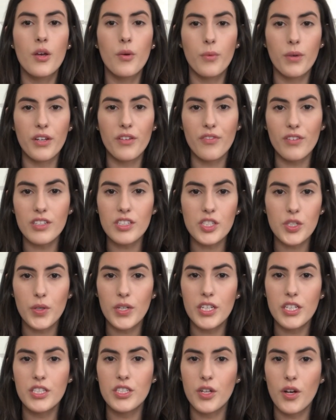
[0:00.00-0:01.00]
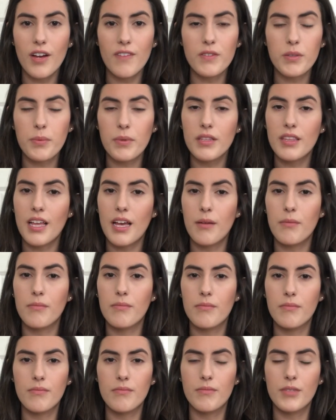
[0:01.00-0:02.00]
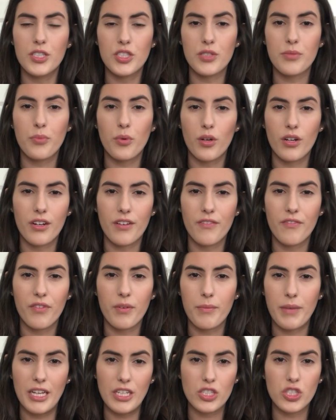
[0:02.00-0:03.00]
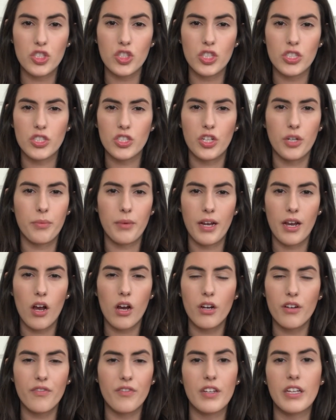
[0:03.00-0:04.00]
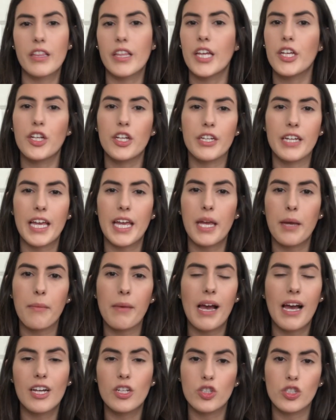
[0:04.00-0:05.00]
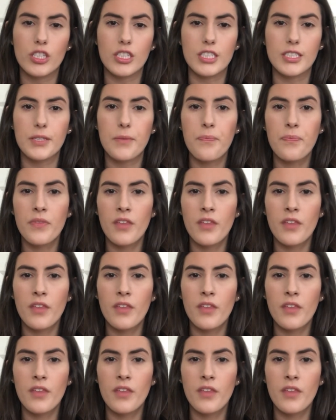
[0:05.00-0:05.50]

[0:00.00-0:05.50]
When you first do it, you don't have to put that much important information, just your biography, like your name, address,